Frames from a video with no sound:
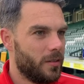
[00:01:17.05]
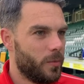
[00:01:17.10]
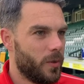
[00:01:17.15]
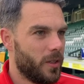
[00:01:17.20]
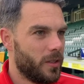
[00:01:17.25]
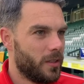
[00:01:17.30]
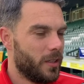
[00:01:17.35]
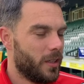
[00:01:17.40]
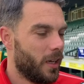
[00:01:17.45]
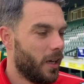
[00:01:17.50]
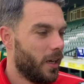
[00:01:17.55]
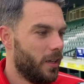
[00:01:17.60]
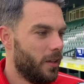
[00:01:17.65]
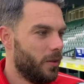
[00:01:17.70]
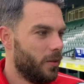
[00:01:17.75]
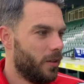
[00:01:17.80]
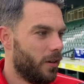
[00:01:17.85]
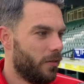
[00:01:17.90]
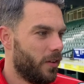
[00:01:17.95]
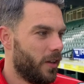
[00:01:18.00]
but
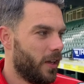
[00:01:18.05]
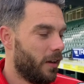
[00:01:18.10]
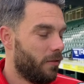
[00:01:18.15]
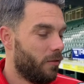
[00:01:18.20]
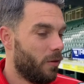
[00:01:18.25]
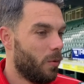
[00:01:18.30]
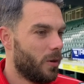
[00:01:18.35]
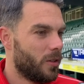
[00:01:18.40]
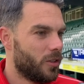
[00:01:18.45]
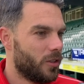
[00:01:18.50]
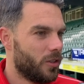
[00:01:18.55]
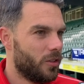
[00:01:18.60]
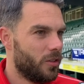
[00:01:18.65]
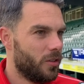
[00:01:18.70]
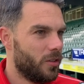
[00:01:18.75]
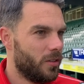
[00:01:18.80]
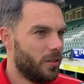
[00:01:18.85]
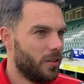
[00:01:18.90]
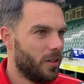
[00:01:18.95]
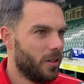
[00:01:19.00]
today I think everyone just,
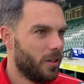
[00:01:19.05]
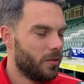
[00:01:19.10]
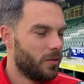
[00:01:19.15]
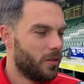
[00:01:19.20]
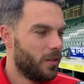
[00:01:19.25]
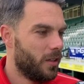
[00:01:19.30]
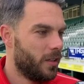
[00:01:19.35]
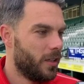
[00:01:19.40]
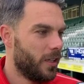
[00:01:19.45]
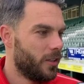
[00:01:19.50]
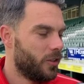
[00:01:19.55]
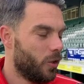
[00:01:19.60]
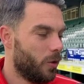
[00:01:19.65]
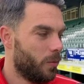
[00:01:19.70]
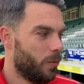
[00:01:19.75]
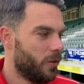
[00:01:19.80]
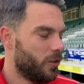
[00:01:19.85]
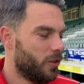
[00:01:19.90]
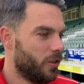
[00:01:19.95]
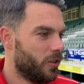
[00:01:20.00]
you know, did their
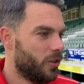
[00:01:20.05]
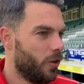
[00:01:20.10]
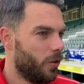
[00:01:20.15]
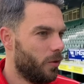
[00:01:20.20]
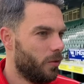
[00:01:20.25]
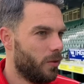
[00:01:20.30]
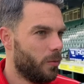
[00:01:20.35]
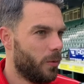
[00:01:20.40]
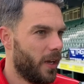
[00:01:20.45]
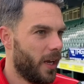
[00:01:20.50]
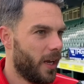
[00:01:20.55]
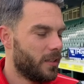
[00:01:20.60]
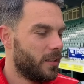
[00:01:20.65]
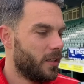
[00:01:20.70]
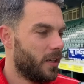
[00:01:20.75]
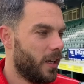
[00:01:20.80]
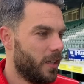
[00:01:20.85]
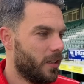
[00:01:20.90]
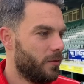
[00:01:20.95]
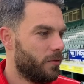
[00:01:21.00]
job and just knew that we had
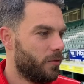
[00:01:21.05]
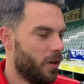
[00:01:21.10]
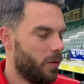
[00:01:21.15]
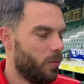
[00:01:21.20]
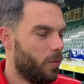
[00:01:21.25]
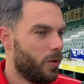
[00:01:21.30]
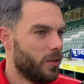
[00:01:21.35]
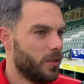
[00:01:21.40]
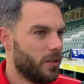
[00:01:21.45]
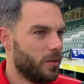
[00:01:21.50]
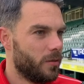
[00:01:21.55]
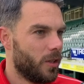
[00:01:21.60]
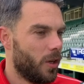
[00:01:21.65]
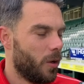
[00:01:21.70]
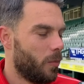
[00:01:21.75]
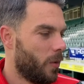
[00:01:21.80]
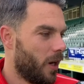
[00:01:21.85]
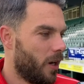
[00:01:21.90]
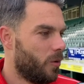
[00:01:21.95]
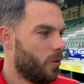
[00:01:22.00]
to get 3 points
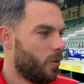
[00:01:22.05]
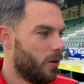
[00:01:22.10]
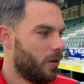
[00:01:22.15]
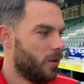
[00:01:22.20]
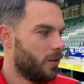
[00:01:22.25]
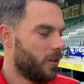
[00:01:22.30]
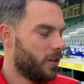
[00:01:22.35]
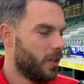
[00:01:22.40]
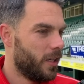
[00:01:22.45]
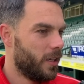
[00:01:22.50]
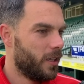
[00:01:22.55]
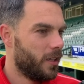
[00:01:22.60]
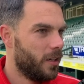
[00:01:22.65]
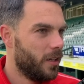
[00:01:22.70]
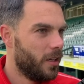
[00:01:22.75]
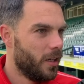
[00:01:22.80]
no matter what, and I think